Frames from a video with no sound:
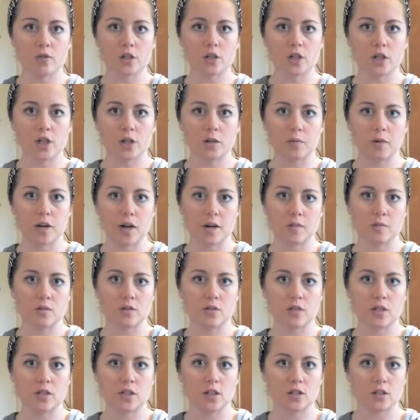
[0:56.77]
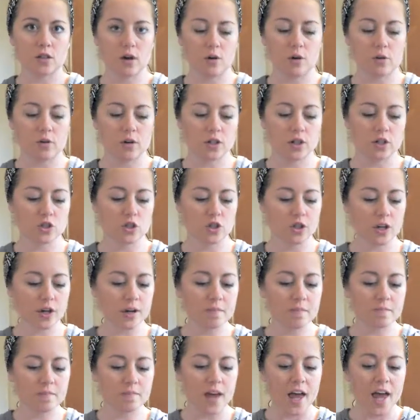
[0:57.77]
sugar, but I'm using coconut
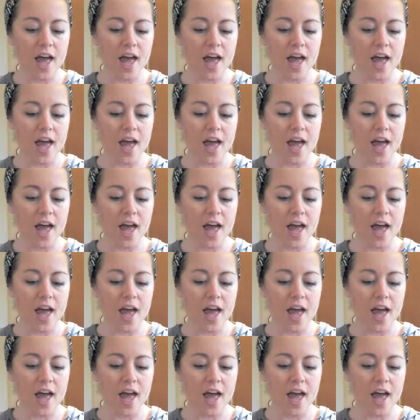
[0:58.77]
sugar.